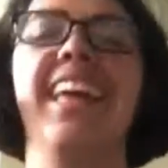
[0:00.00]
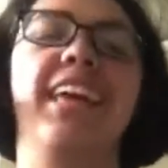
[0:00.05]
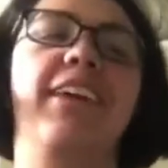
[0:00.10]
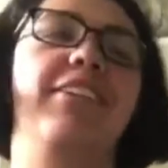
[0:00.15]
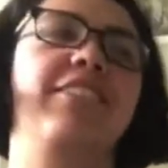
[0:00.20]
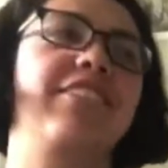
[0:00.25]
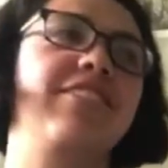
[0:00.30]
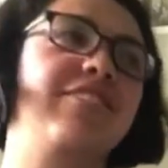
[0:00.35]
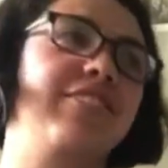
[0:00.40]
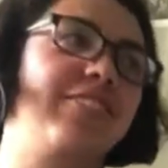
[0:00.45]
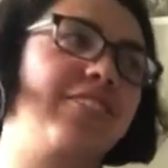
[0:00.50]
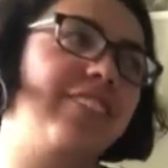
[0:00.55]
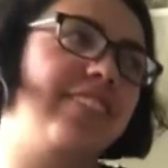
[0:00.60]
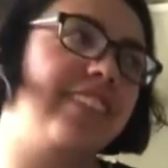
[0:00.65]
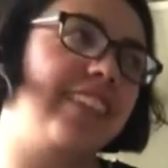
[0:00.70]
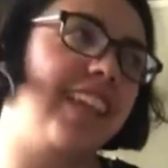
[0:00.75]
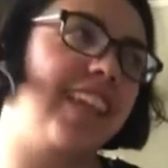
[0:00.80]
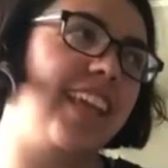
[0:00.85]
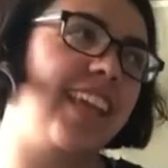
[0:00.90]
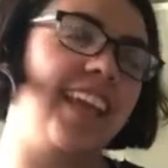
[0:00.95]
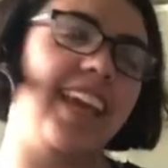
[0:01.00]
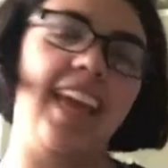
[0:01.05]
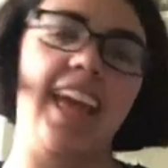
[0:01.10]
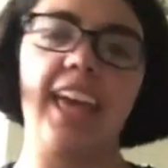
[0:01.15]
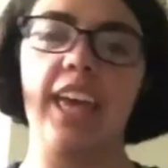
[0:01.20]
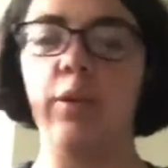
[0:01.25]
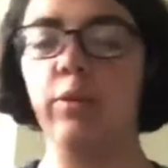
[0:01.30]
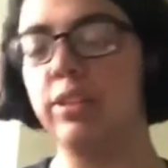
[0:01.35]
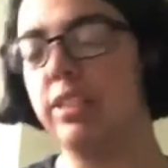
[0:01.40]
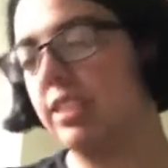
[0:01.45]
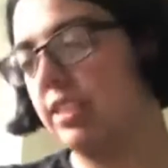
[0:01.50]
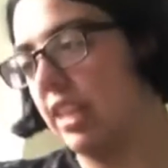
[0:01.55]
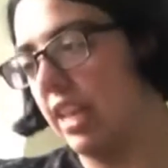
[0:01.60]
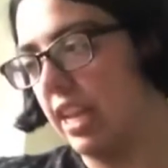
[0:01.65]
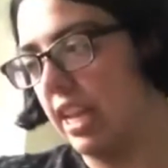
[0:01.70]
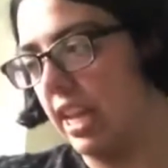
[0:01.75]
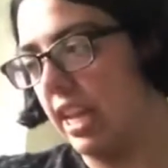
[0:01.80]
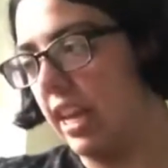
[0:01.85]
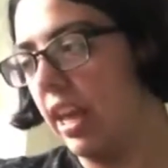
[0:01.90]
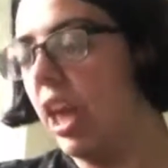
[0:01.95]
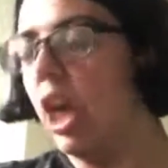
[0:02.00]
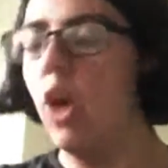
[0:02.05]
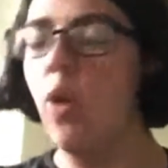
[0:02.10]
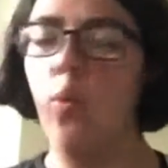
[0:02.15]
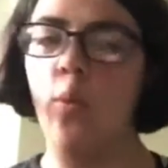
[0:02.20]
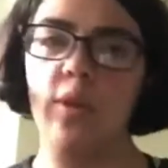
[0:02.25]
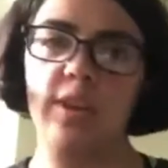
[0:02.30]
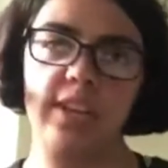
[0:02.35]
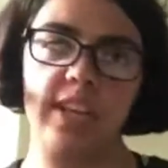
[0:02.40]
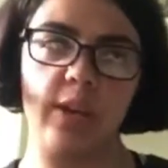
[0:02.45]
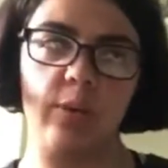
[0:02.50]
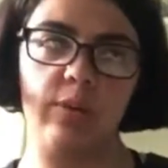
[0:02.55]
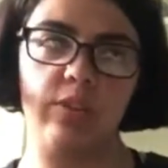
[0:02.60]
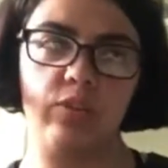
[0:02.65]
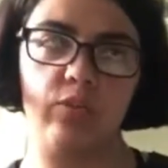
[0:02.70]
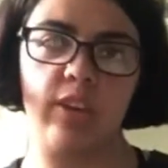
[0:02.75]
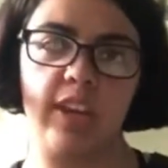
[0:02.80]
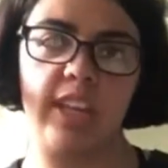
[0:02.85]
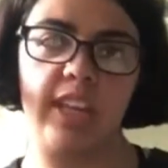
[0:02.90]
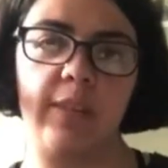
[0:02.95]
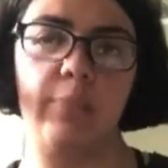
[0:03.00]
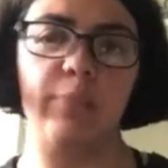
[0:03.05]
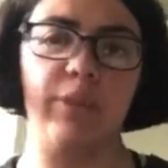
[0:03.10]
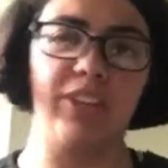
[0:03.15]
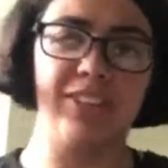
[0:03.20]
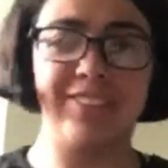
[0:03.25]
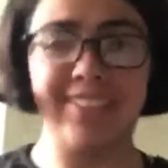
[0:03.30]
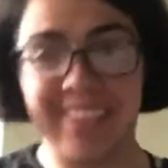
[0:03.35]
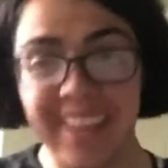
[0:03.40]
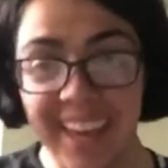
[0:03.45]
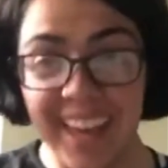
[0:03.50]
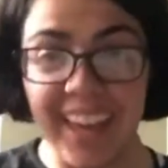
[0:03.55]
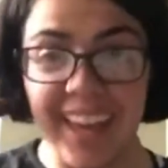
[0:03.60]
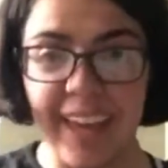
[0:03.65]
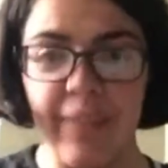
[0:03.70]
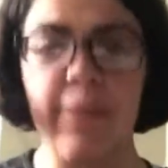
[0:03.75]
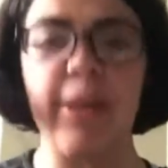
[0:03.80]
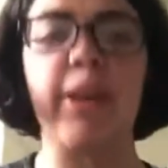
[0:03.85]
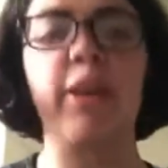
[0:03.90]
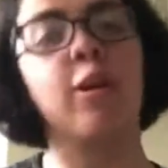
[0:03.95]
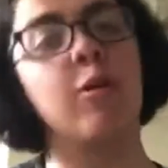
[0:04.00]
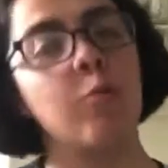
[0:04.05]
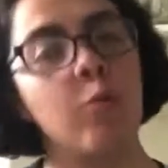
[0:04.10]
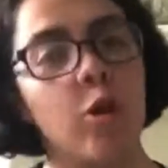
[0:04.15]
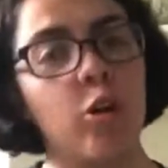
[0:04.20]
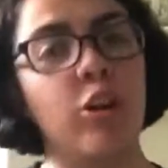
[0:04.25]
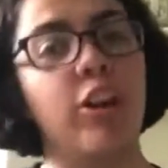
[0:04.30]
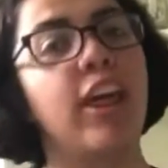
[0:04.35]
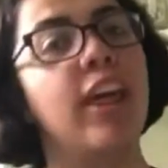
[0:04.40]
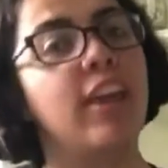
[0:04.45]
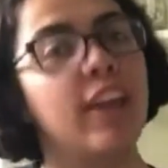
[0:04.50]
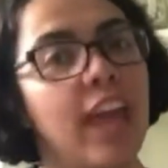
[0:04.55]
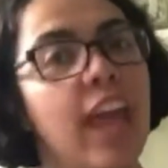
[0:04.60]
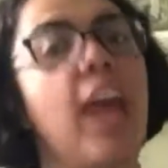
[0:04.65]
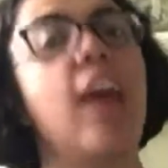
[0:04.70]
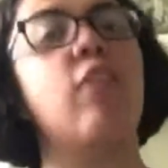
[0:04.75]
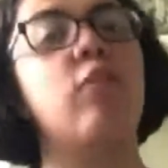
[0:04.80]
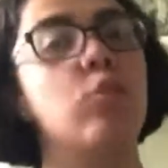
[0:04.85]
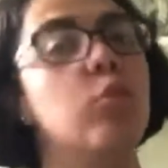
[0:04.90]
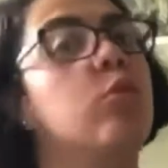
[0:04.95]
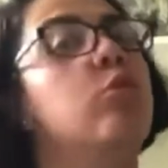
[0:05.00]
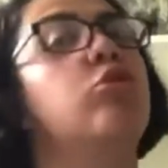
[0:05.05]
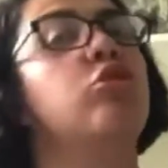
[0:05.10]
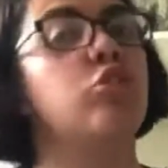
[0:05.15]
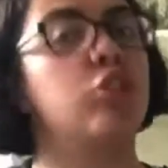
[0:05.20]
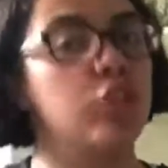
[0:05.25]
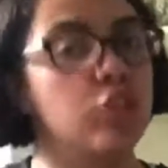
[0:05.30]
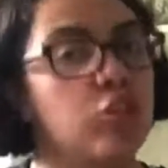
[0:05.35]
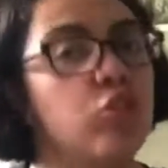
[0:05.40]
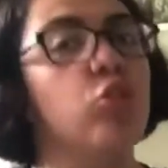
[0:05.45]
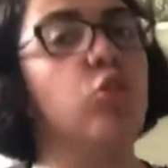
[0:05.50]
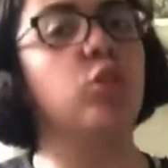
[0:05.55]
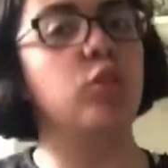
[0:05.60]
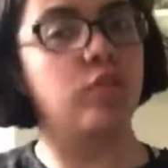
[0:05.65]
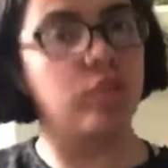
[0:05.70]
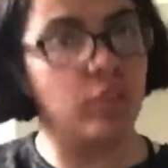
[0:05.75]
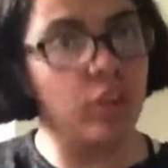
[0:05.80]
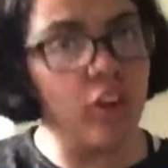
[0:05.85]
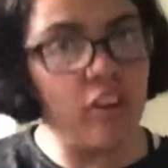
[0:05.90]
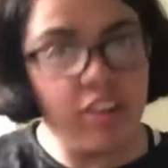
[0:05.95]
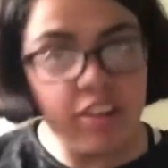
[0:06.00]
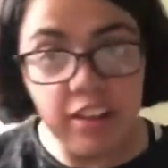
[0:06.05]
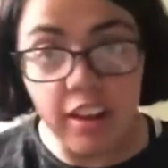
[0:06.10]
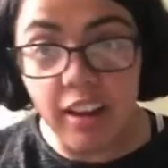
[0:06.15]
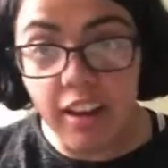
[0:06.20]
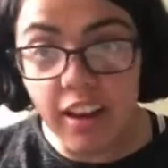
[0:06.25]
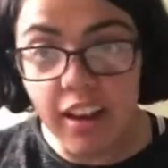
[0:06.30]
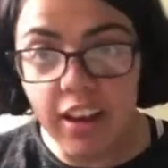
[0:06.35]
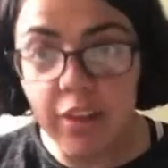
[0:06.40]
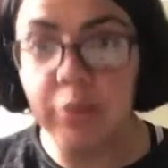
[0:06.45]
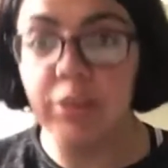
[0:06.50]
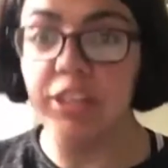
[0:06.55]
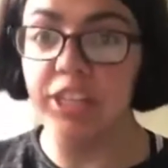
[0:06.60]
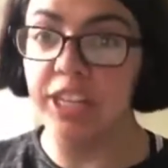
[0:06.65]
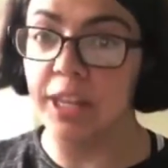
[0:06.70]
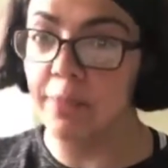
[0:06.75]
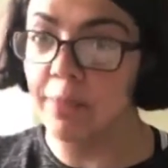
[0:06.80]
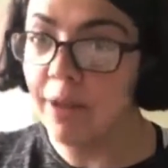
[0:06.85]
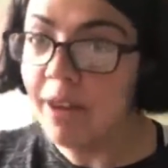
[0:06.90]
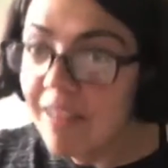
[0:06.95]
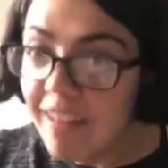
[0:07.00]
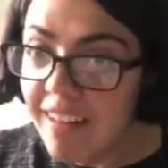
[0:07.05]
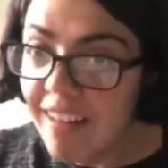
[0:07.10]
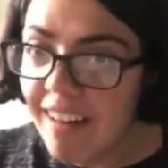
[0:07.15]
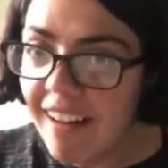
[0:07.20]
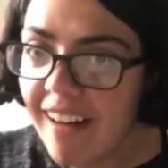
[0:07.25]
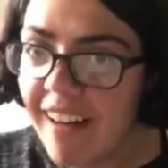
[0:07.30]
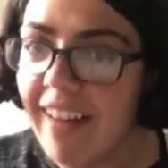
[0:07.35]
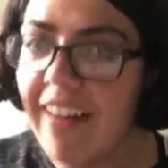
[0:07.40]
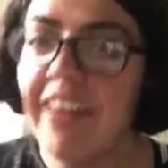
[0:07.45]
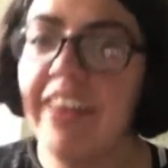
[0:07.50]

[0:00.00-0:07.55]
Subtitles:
It was such a good day. It was sunny. One day it was raining, but it's okay. I mean, come on, everyone should enjoy Florida. It was in America.